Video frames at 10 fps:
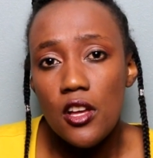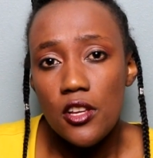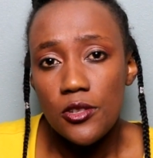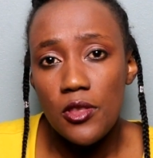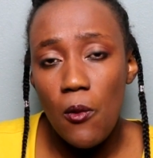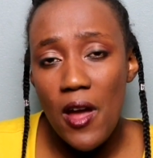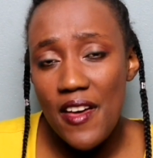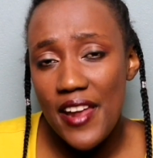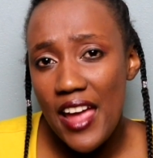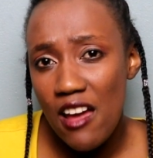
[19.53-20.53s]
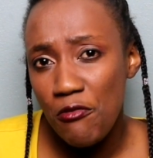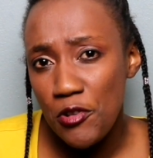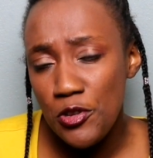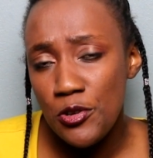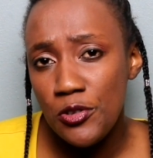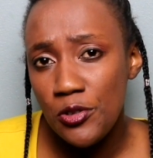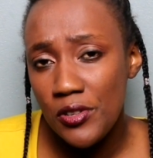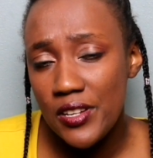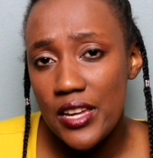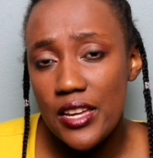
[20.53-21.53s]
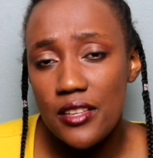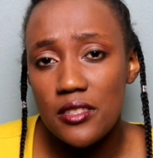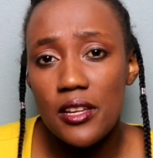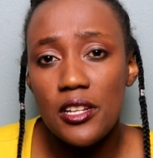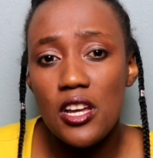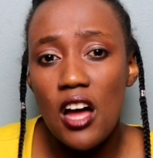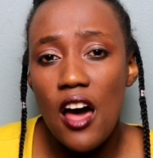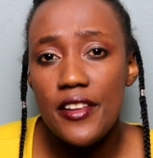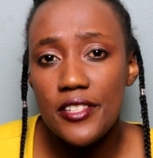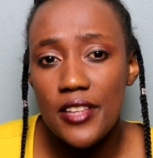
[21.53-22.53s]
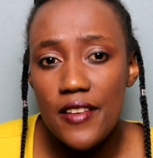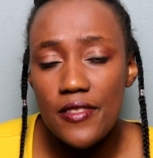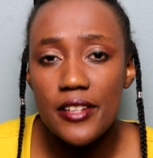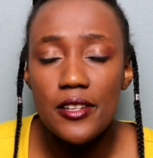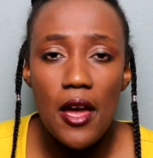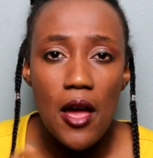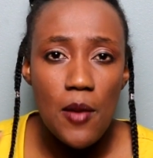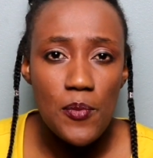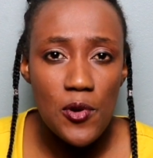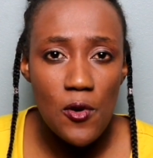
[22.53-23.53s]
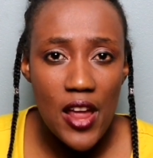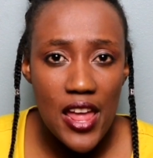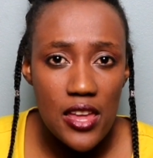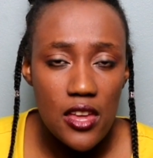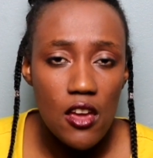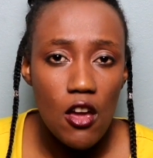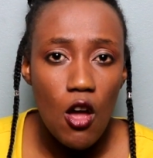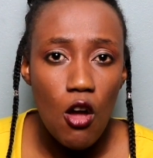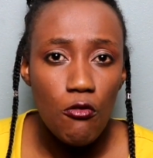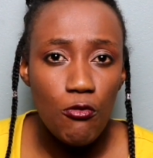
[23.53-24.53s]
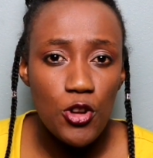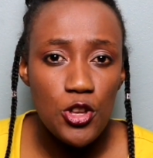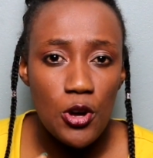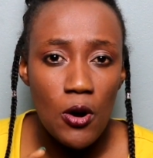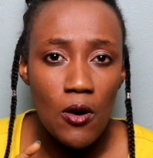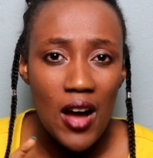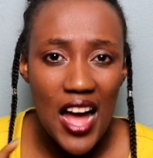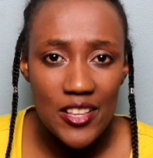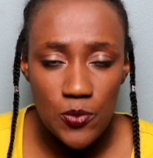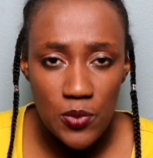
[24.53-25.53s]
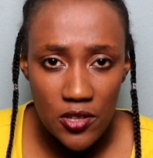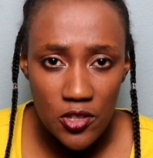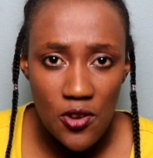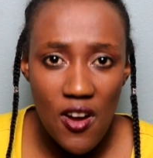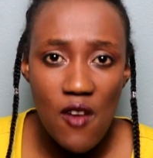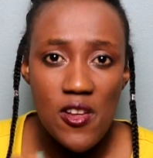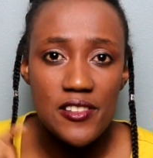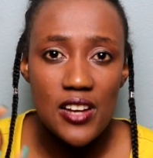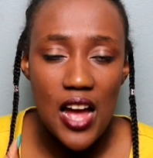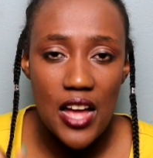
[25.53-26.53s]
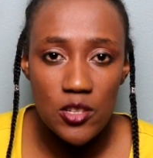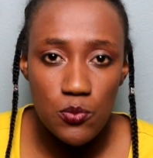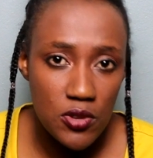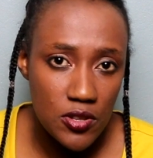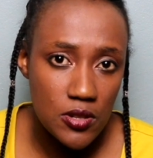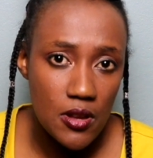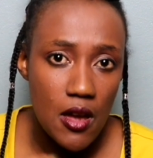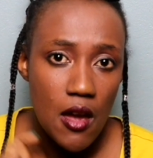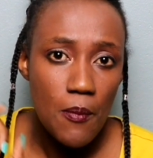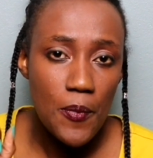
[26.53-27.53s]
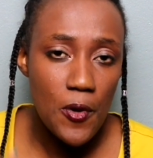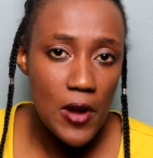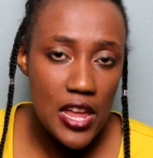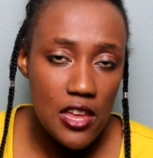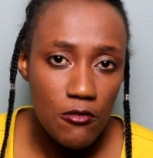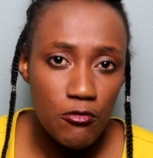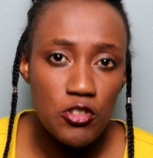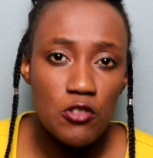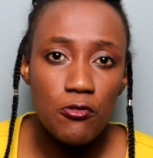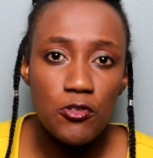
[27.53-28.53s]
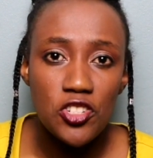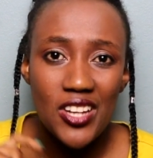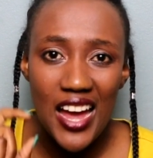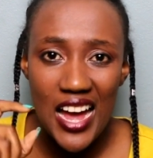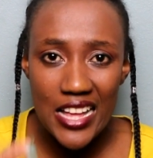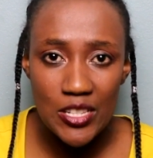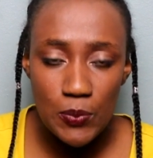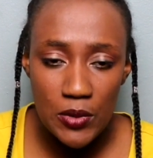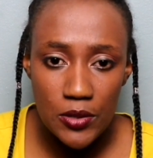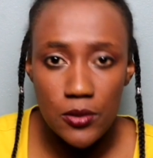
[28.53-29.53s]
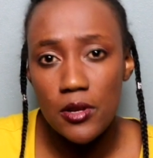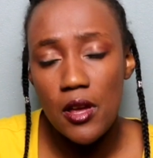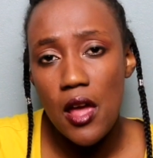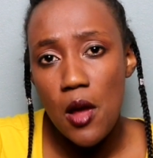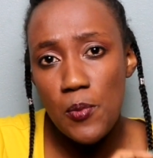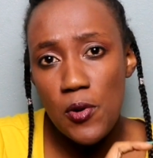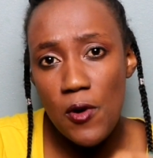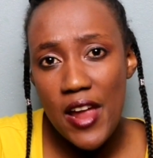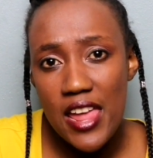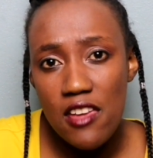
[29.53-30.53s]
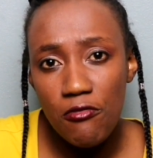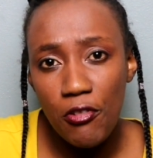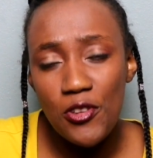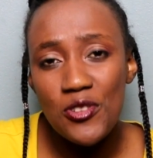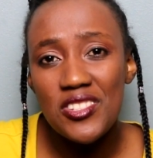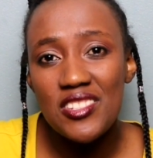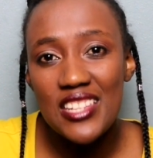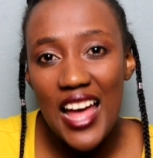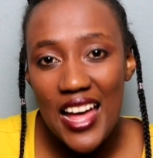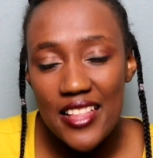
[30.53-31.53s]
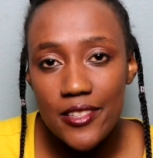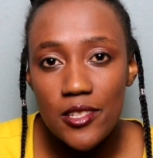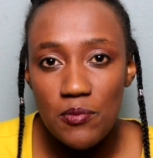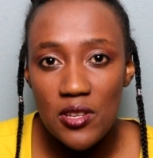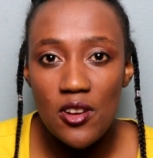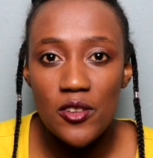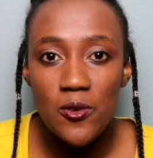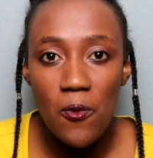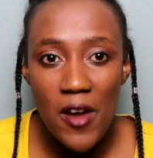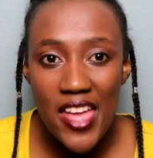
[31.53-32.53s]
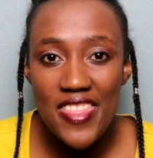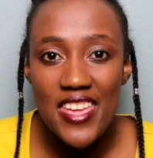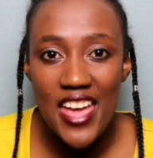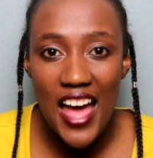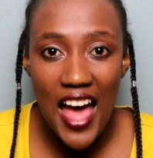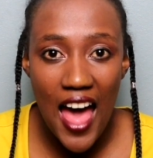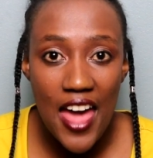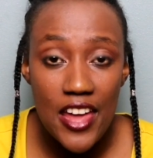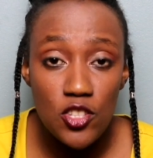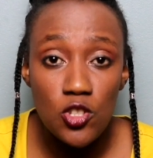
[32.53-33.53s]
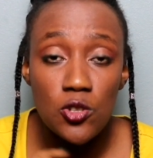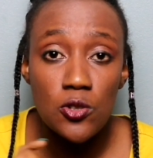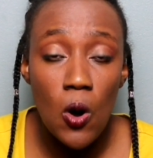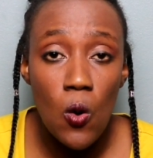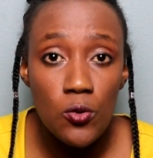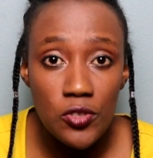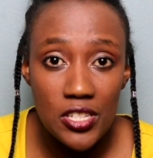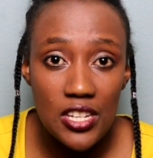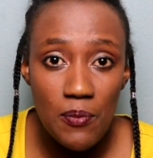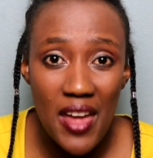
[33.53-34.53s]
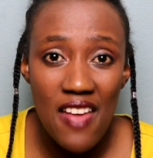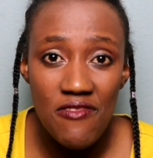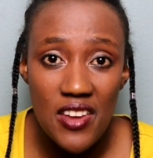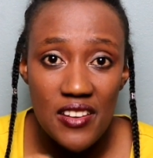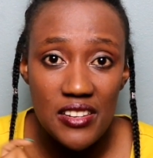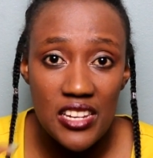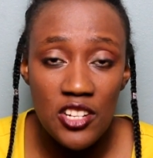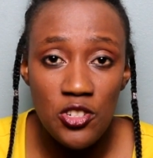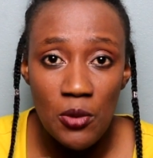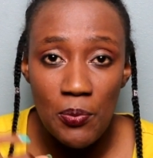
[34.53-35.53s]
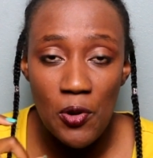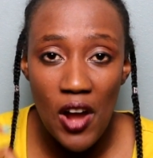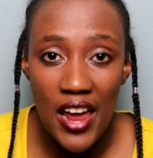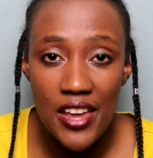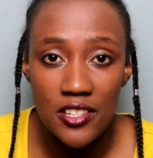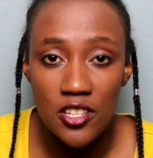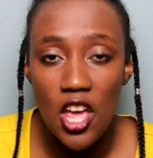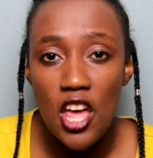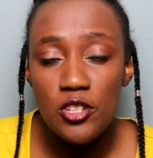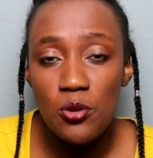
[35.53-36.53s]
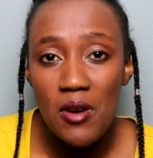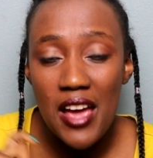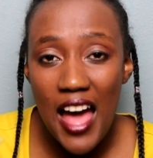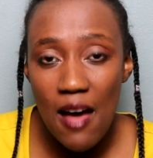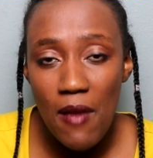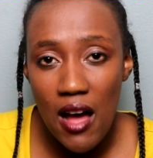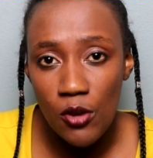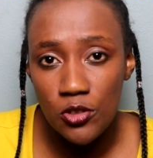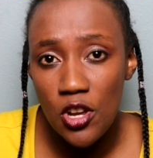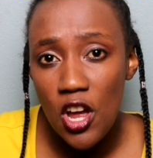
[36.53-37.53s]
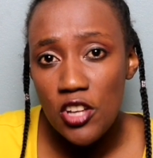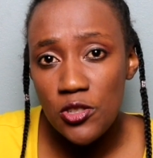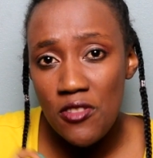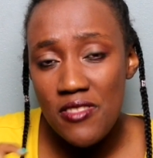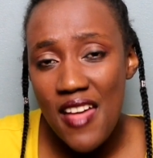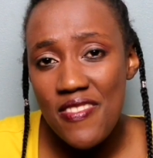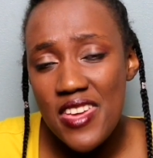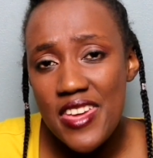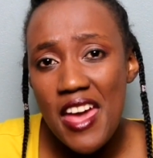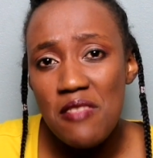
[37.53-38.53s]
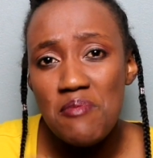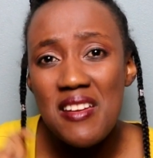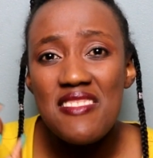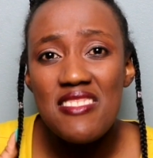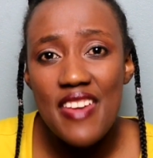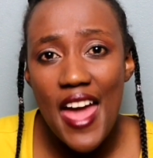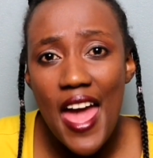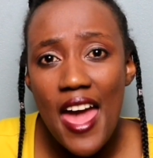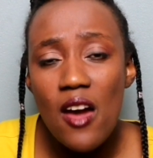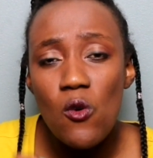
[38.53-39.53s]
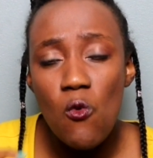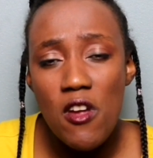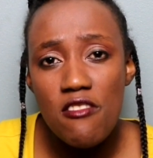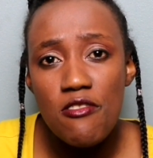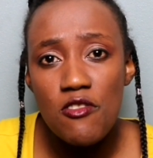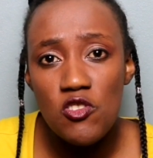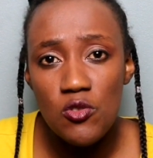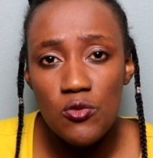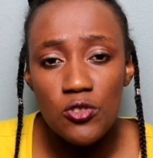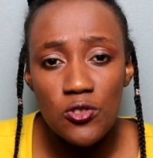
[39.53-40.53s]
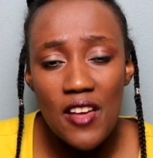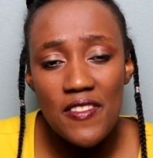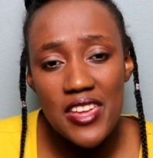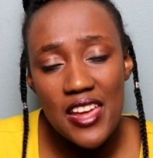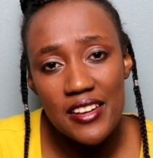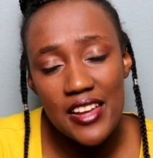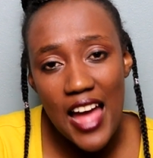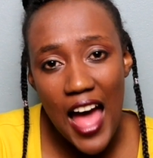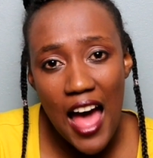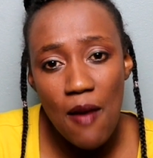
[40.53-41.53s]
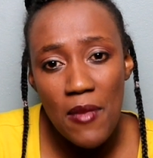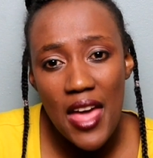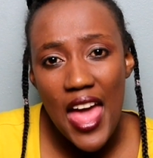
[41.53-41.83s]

So the way that I have for you today is that God is saying that pray for your husbands, your current husbands. Pray for your future husbands. Pray for your sons, because where they are, it's so deep and they need your prayers to come out so that they can be there with you, so that they can come